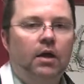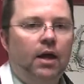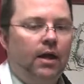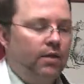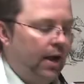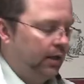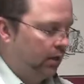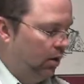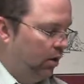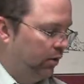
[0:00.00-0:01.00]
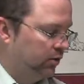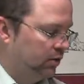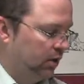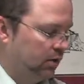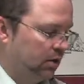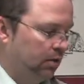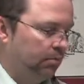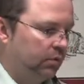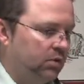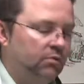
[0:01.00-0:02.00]
and that can cause cause
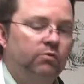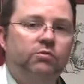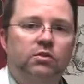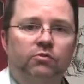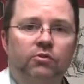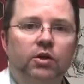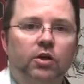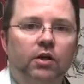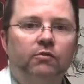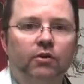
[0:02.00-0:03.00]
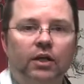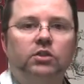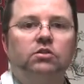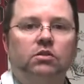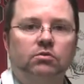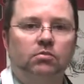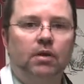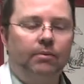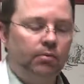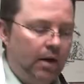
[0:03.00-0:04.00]
some, some severe infections and some
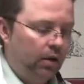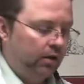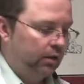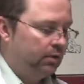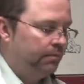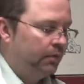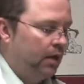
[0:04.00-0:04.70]
abnormalities.